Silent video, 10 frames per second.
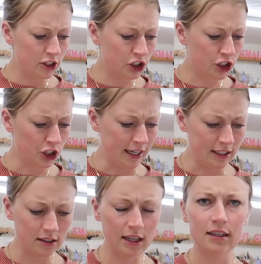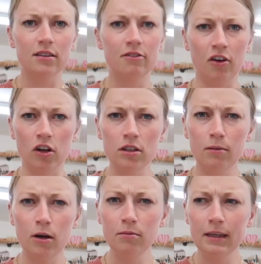the
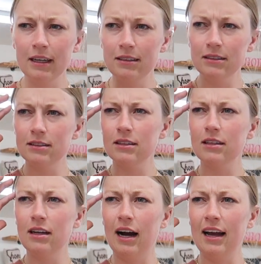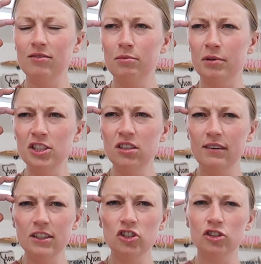volleyball, because I have a bunch of
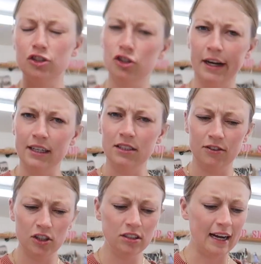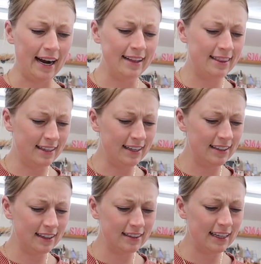extra transfers. I
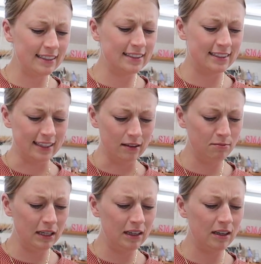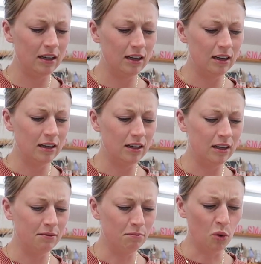think that they sent me
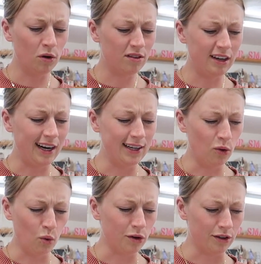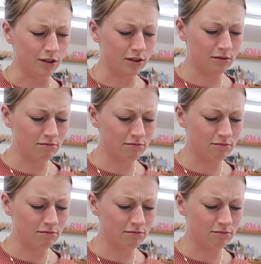more than I ordered.